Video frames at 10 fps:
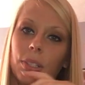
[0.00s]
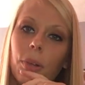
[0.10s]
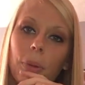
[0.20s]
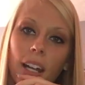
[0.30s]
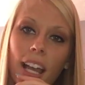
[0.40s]
I
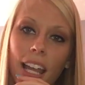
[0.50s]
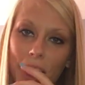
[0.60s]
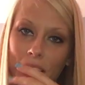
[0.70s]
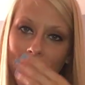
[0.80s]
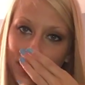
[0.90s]
don't wear a hat
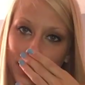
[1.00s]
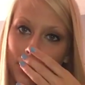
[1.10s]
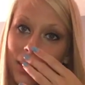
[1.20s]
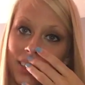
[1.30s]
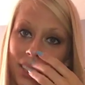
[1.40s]
on leg day
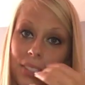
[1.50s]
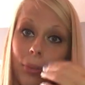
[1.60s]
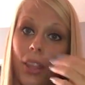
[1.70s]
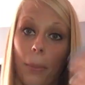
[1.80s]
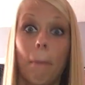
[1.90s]
because I
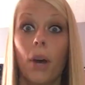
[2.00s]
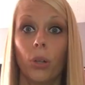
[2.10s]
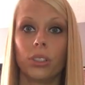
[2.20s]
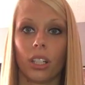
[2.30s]
sweat the most